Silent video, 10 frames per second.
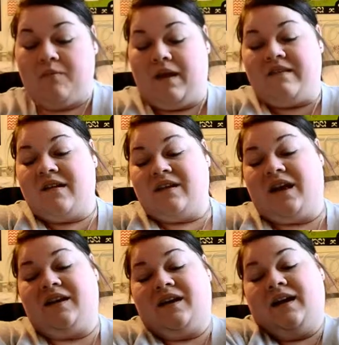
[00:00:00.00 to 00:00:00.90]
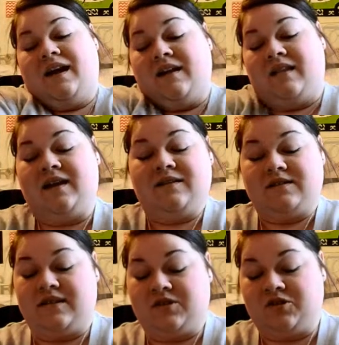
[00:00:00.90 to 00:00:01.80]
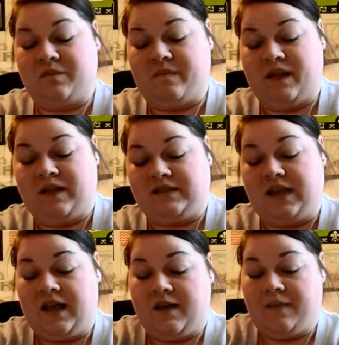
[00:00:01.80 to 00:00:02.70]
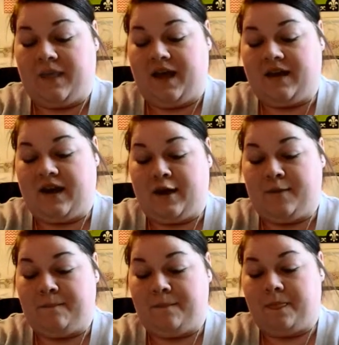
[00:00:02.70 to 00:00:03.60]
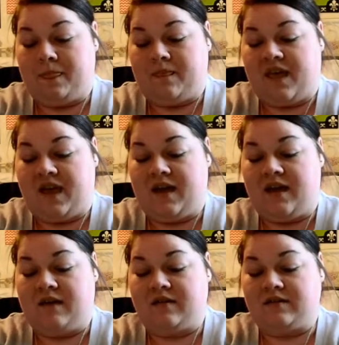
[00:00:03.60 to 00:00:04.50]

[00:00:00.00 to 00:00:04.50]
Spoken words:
Basic dietary guidelines. These are some things that they